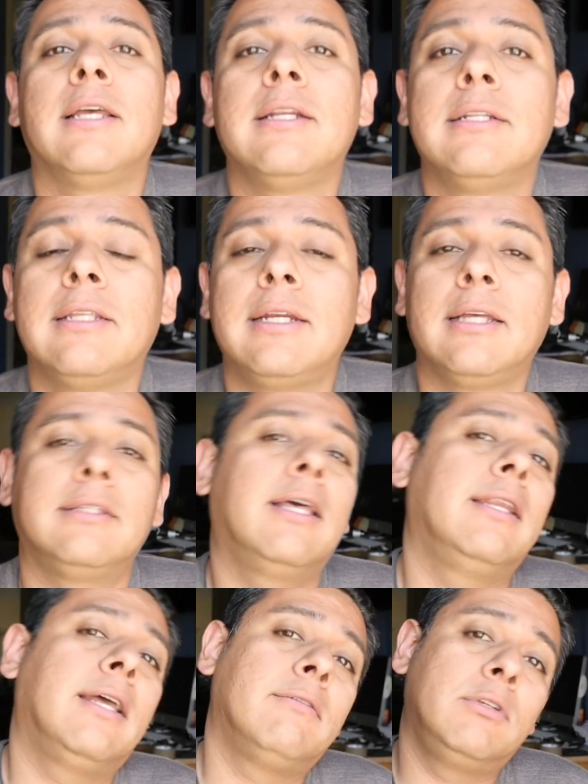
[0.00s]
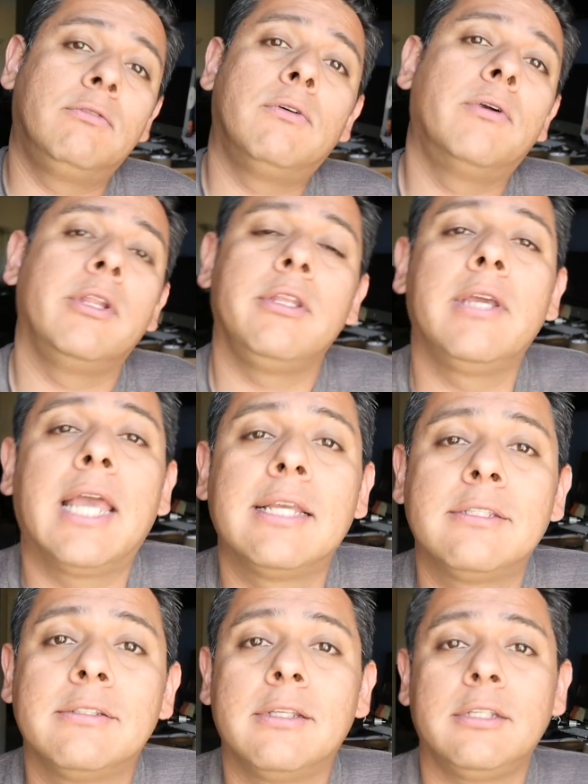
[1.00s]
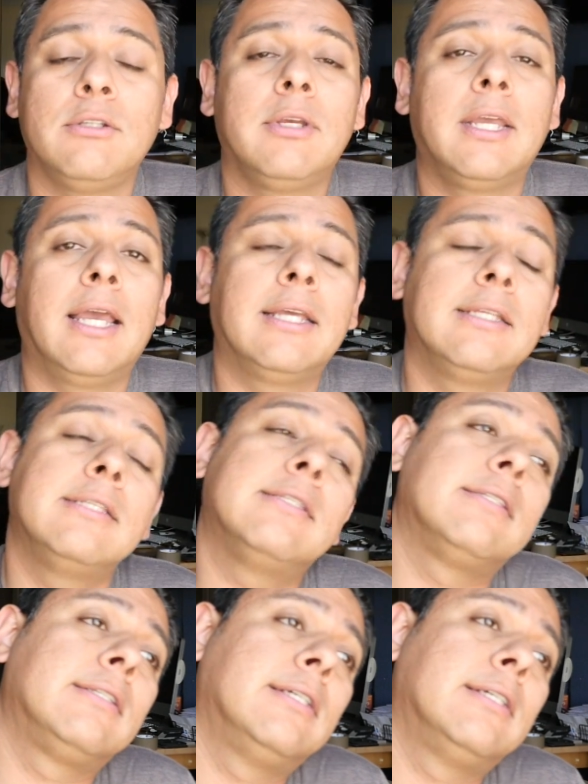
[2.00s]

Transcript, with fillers: and that I thought I would forward to you guys so that you guys